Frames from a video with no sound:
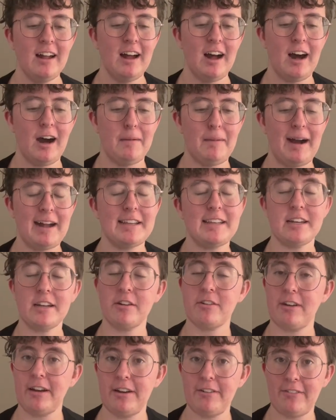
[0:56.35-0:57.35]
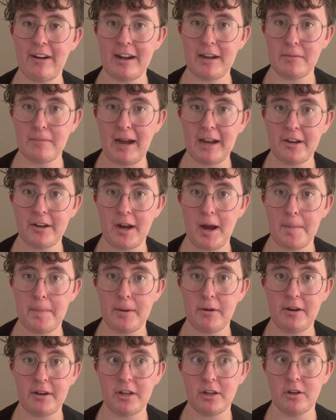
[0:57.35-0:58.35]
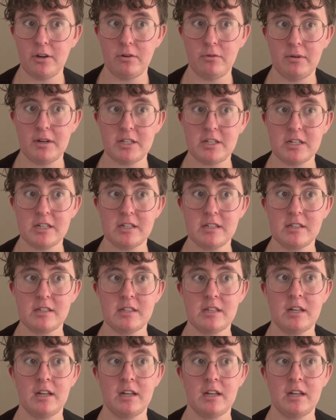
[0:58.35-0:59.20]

I did a creative writing minor at BYU,